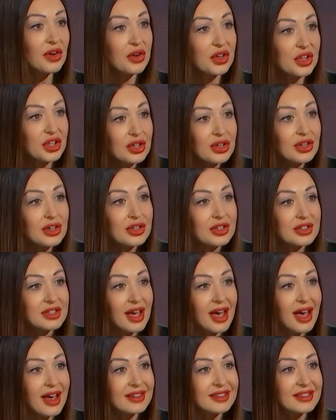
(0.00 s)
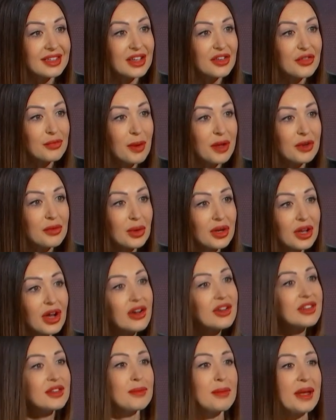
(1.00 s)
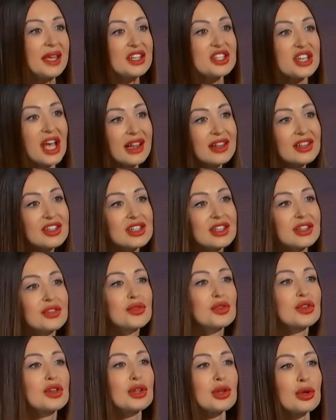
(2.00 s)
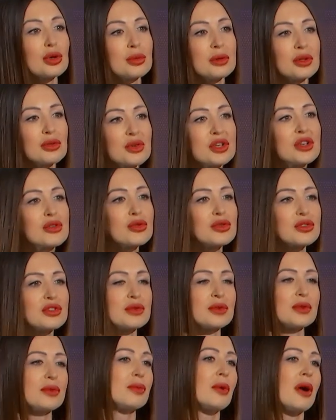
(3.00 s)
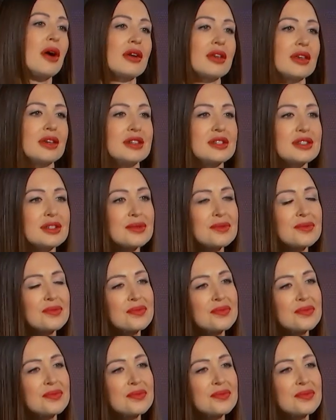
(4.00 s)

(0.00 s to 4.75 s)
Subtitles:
very good, Steve, but what are the main challenges for the global recruitment market?